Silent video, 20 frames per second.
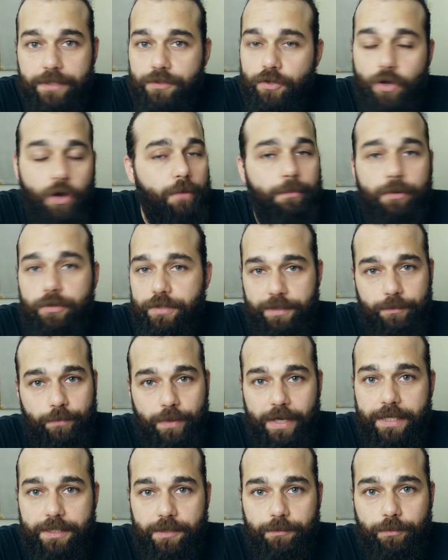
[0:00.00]
is almost
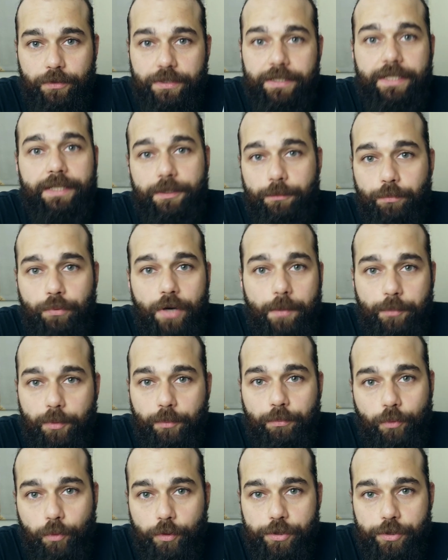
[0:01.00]
impossible to get the proper